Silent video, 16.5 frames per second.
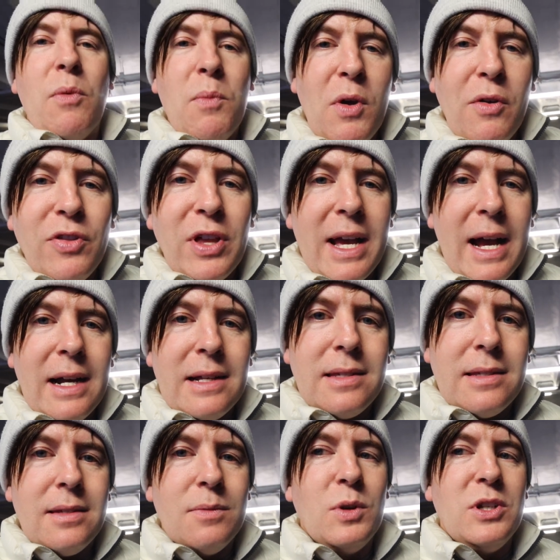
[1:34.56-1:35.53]
remove the
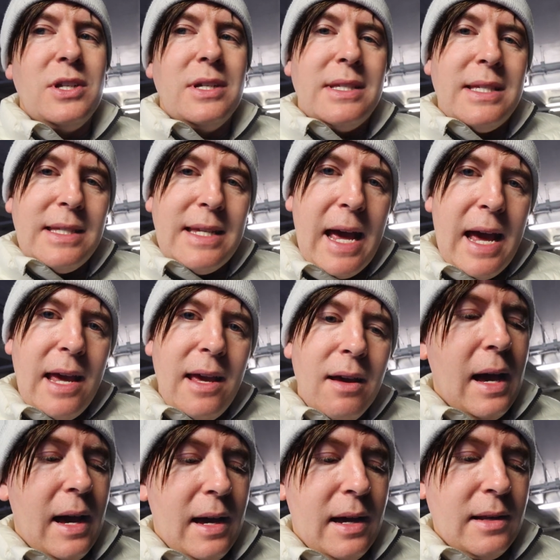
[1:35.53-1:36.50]
cast, which is
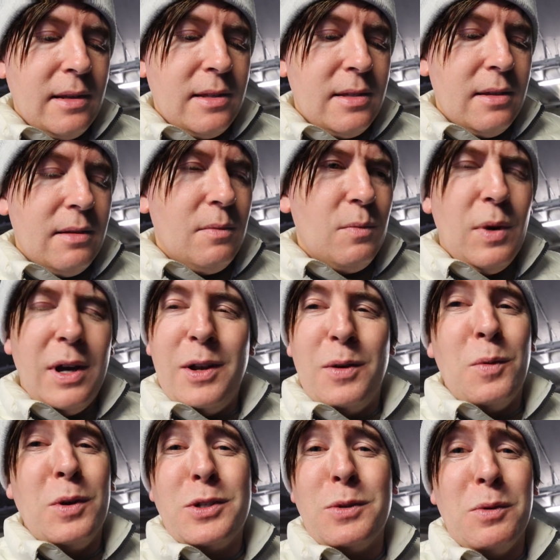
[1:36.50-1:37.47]
today, and I
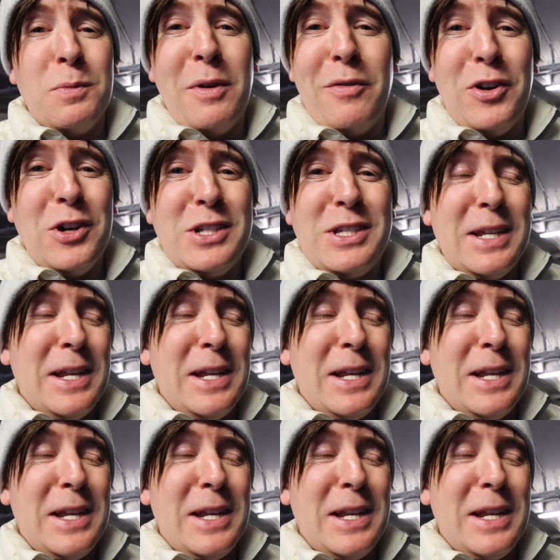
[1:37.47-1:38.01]
don't know what's up with my voice